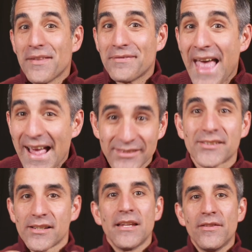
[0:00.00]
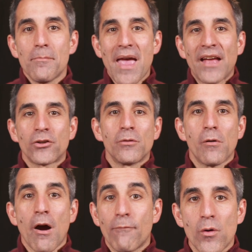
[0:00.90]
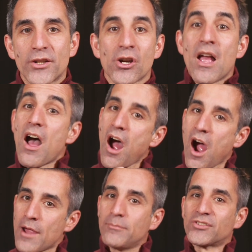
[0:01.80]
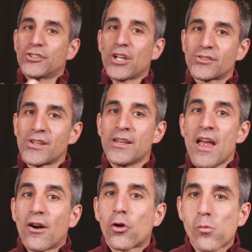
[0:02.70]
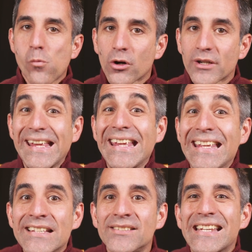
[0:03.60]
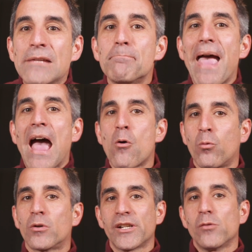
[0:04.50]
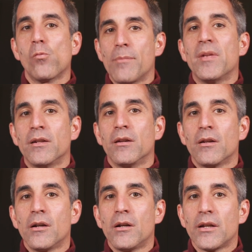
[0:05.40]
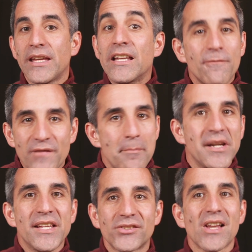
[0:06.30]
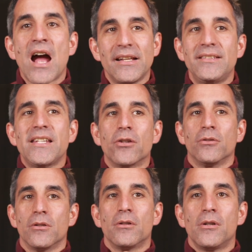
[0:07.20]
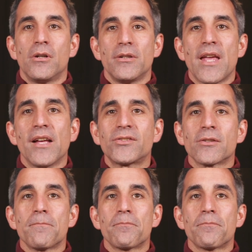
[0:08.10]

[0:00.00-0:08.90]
That's in the manner of which I'm suggesting her work is empowering women in a feminist ideal. Yes?